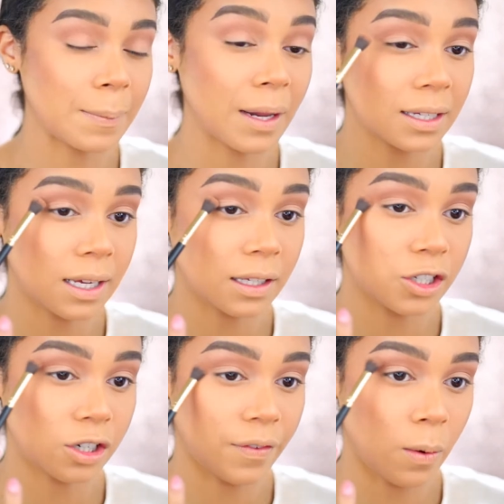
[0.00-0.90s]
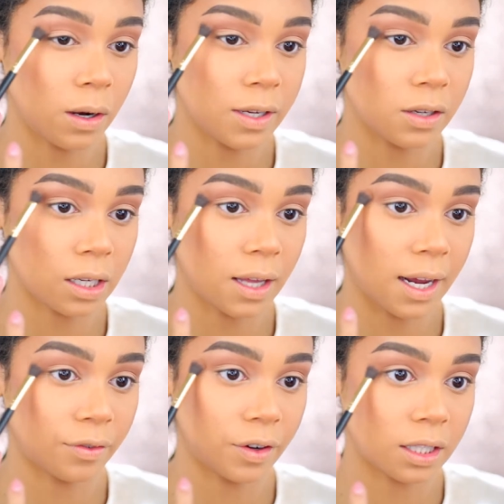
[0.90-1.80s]
I'm not exactly sure if I want to be using
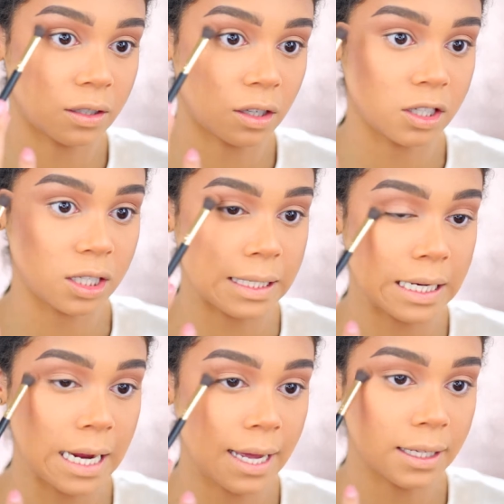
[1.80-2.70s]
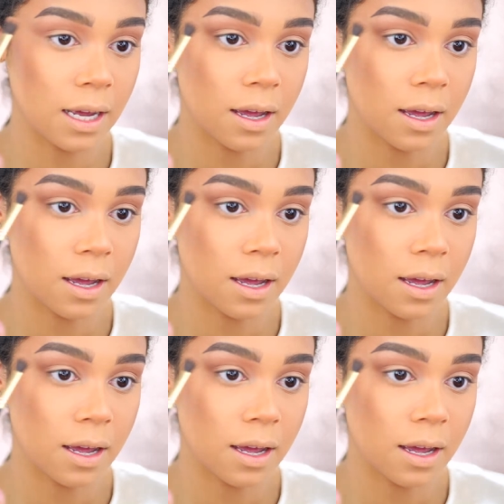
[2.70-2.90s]
liner for this look just yet,